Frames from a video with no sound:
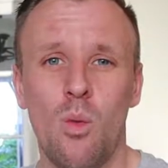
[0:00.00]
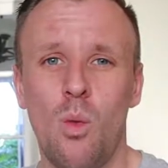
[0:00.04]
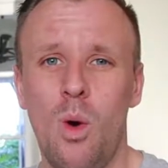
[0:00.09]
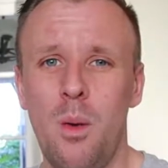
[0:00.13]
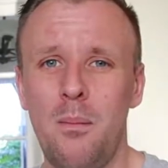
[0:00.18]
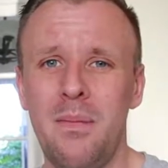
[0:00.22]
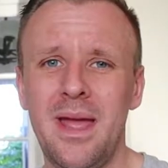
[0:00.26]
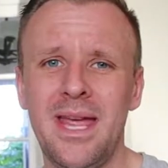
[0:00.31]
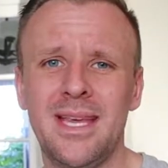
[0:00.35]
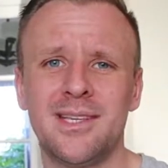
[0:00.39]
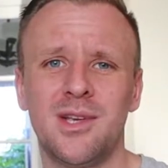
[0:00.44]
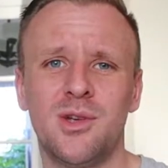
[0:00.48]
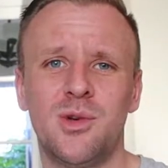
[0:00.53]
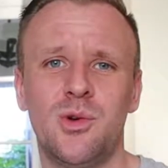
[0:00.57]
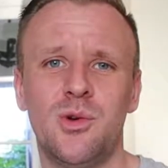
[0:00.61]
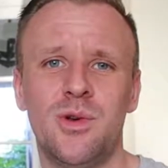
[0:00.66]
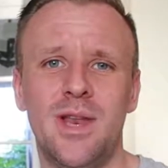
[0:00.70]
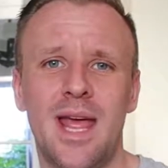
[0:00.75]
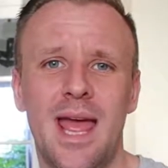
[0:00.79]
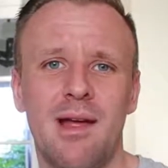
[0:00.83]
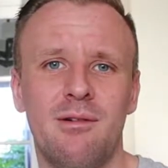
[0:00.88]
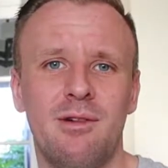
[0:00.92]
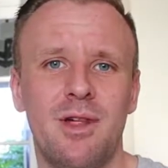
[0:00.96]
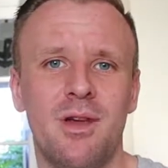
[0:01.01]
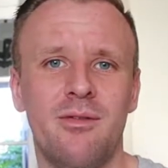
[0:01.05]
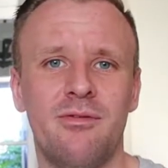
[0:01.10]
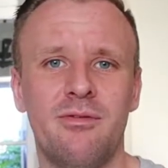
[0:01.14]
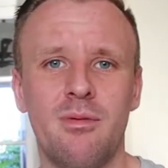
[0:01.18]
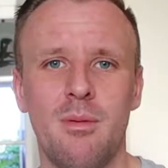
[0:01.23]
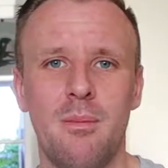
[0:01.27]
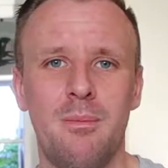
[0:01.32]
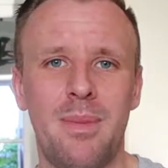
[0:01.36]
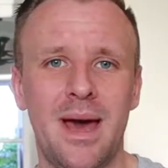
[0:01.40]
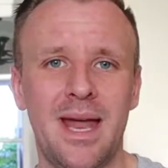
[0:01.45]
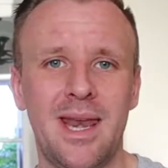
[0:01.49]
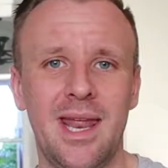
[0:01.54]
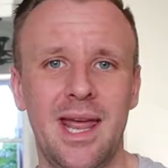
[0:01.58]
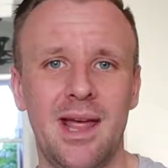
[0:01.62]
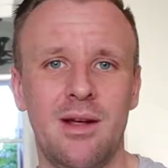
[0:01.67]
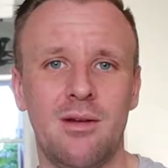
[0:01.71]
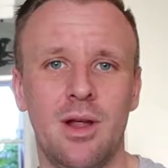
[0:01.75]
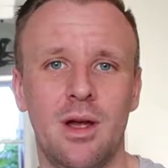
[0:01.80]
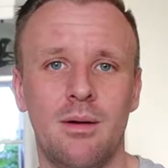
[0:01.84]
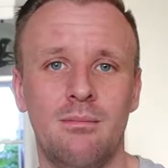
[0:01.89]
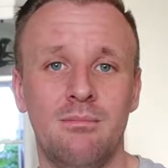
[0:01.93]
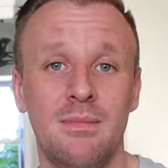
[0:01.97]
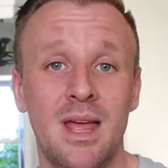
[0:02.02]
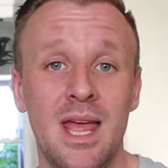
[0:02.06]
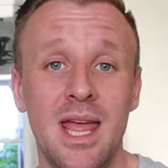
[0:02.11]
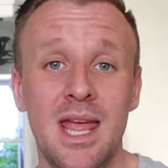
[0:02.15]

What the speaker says: What makes a good area from a bad area?